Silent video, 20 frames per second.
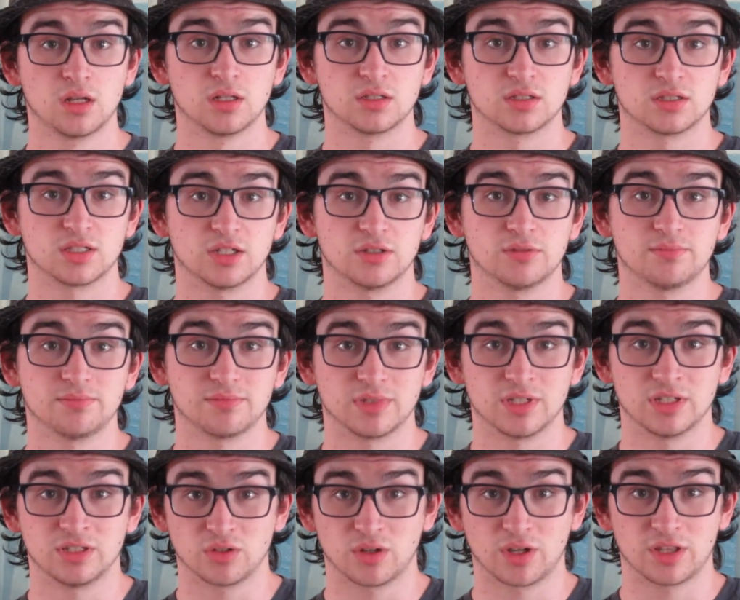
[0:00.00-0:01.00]
So,
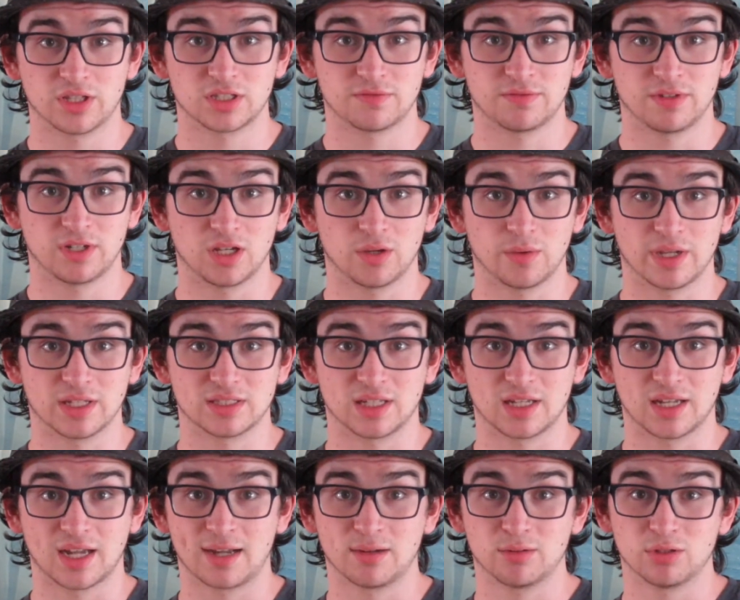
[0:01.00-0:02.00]
enjoy this video
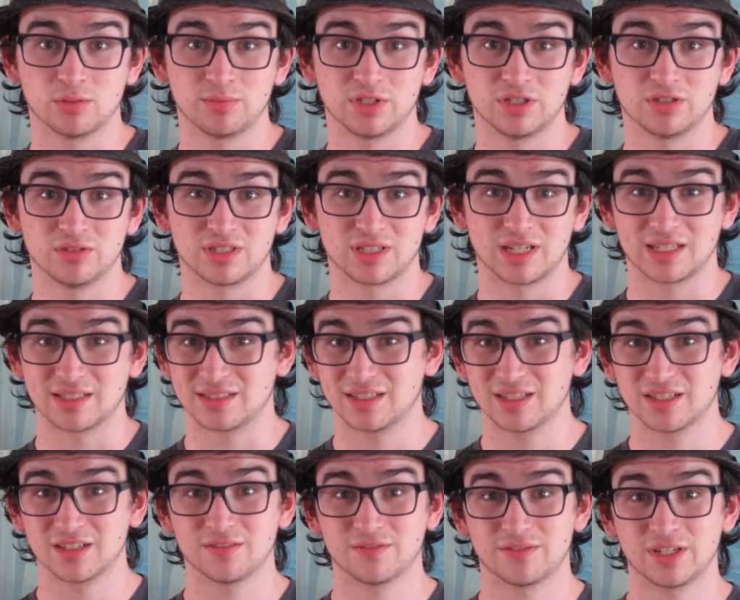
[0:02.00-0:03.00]
essay. I will be using as
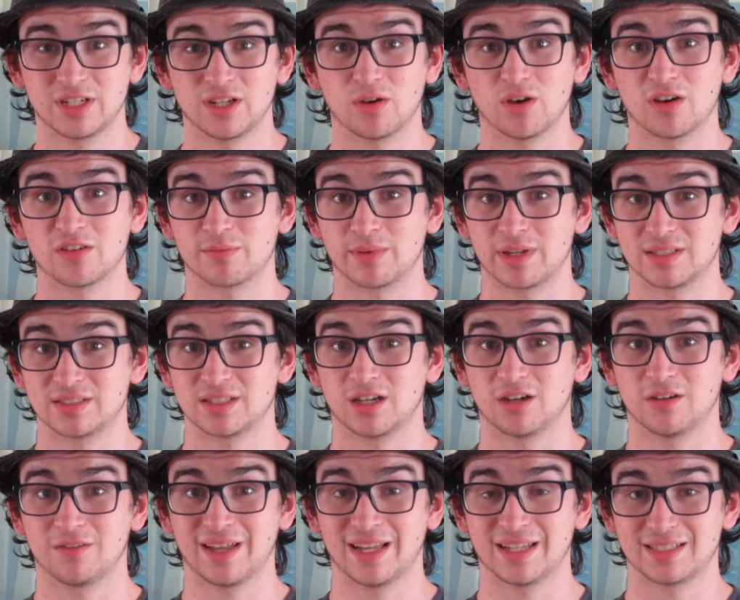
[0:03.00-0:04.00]
little video of
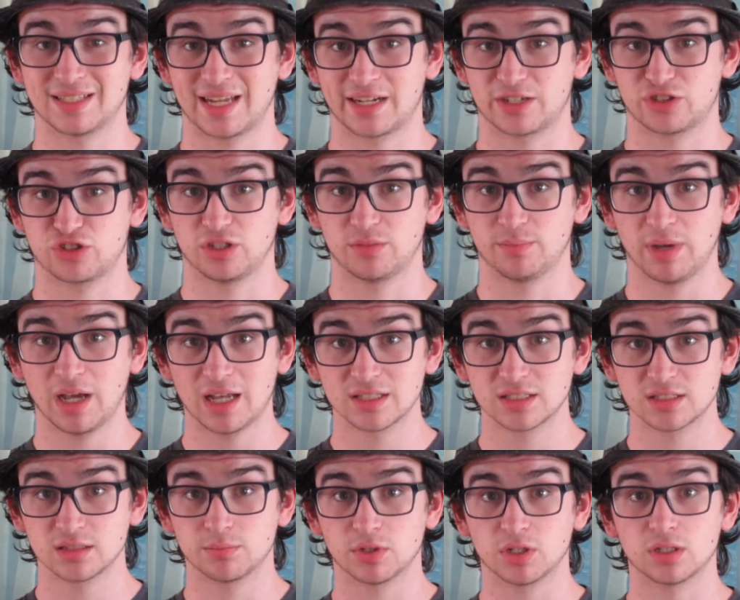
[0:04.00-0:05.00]
myself as actually
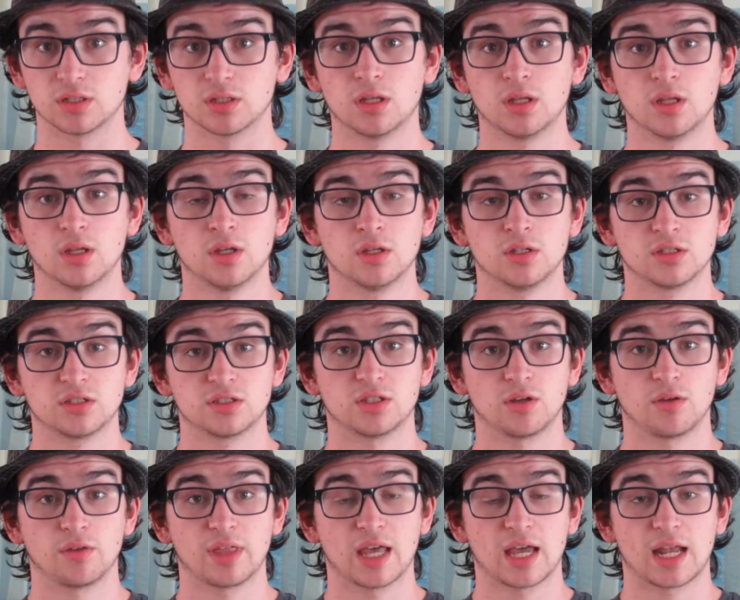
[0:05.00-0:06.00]
possible
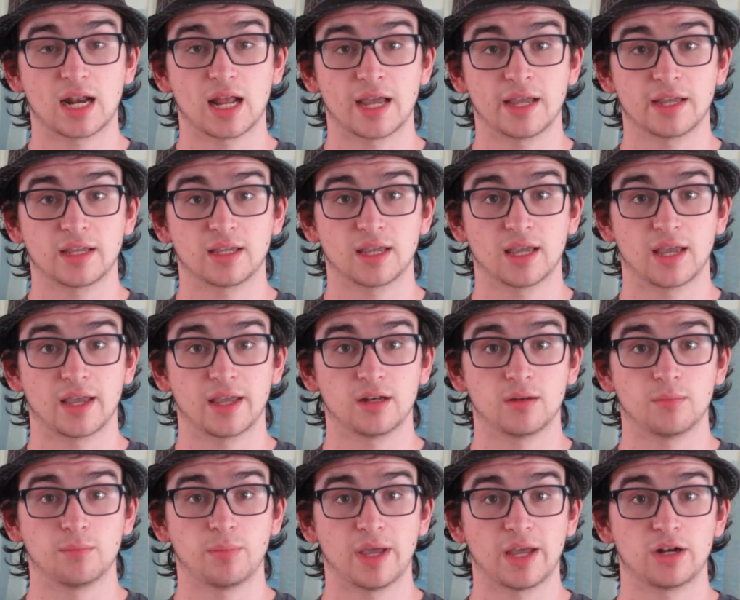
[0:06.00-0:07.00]
so that I
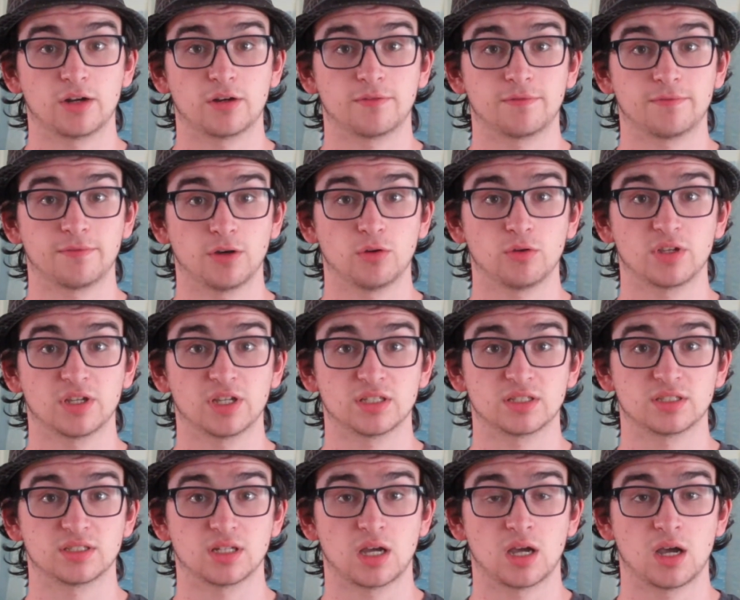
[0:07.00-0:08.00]
can better
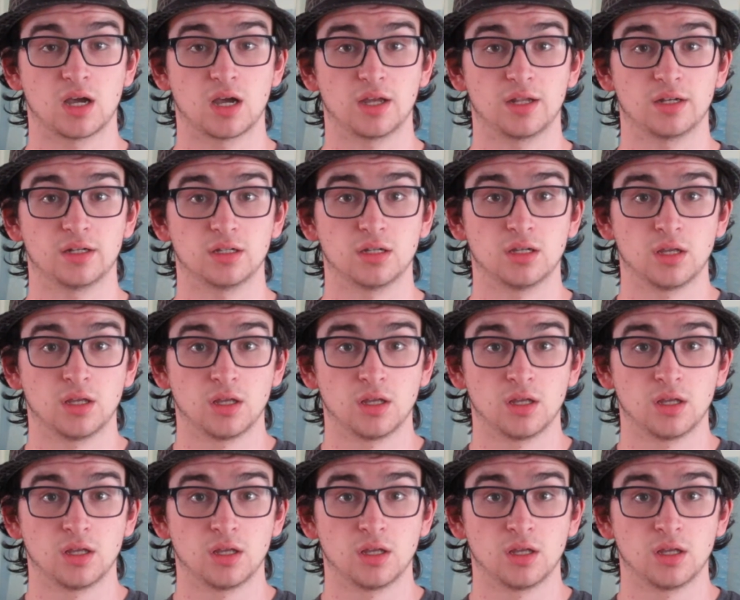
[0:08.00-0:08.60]
focus on